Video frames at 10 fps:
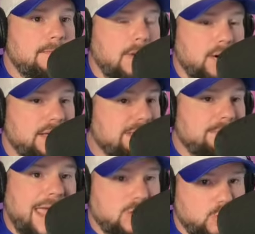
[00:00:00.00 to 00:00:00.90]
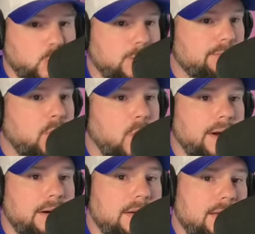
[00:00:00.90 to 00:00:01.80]
Marcus May and Jordan
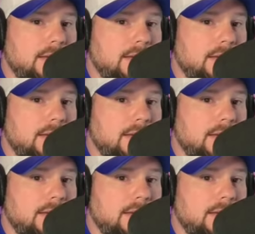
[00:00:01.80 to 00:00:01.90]
Poyer.